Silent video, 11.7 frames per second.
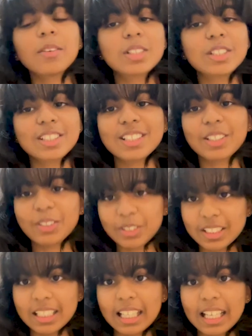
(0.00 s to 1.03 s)
which is a
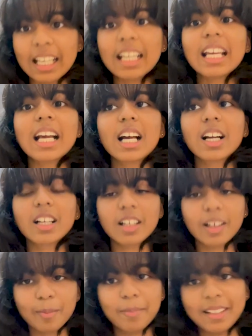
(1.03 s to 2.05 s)
crochet
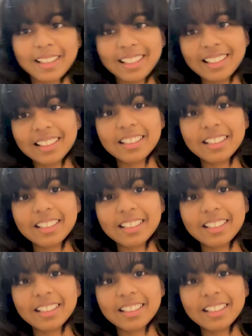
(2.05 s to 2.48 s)
company.